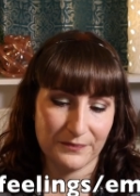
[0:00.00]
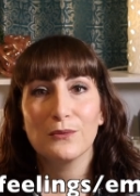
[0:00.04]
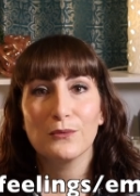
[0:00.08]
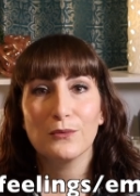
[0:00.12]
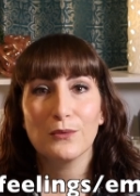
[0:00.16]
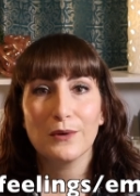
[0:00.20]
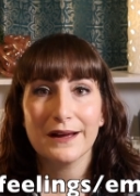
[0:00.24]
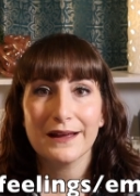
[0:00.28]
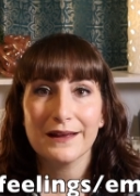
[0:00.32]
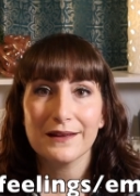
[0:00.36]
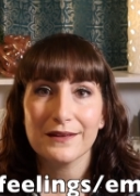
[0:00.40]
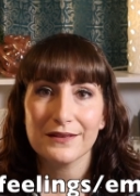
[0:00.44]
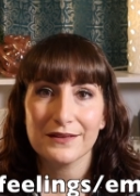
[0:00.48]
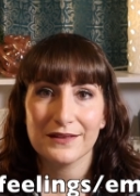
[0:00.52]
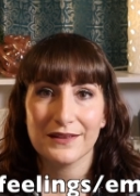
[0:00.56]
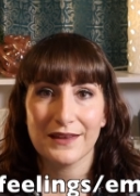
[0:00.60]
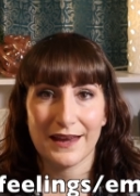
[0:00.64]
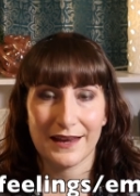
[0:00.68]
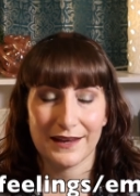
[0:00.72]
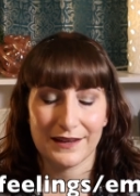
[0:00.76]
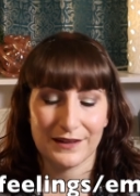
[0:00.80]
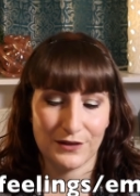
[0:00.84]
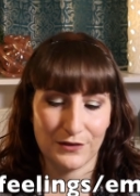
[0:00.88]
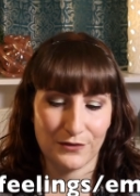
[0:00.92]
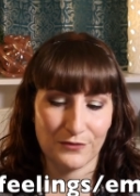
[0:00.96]
Well,
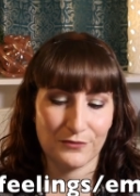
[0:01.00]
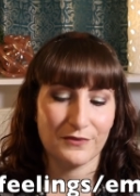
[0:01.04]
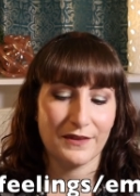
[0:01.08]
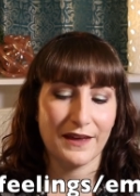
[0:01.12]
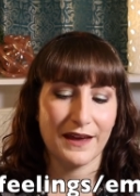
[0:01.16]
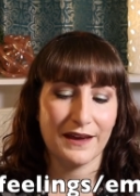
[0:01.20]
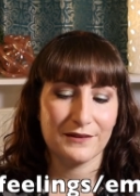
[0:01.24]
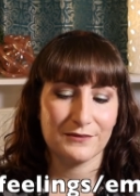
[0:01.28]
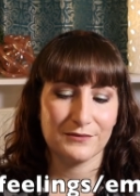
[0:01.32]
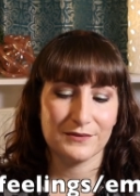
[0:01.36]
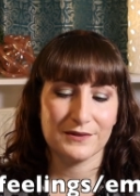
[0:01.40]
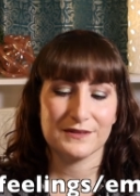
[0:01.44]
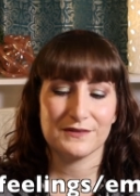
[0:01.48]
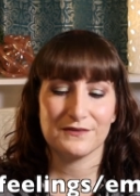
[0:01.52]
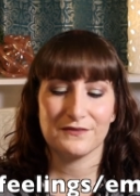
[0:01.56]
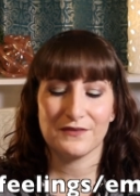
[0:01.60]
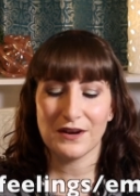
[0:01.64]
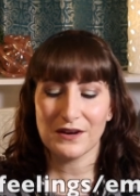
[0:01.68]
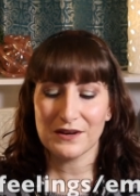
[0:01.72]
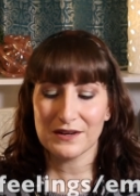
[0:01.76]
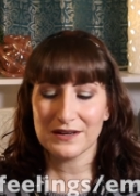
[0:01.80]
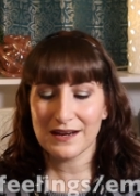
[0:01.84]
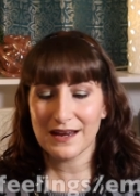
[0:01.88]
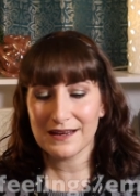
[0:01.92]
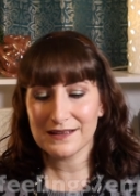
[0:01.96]
thank you. That was
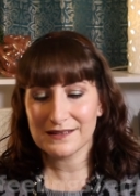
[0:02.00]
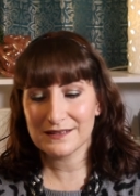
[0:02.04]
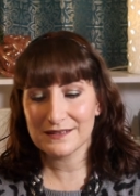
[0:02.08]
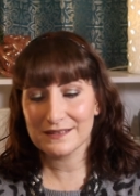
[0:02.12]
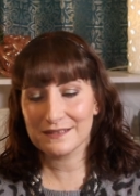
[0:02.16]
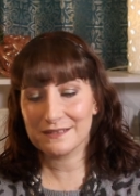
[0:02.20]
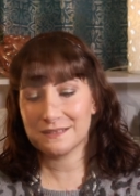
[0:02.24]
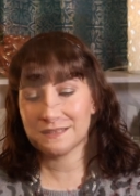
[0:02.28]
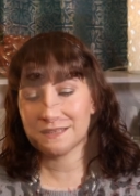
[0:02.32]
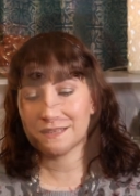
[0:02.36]
very nice.